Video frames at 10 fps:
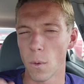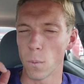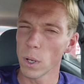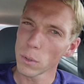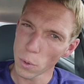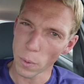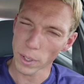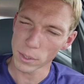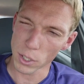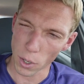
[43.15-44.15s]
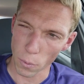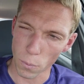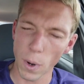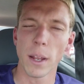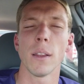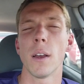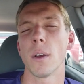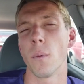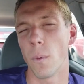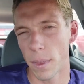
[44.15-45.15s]
Real quick, to go right
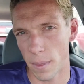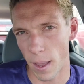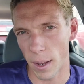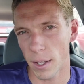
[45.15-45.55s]
along with that,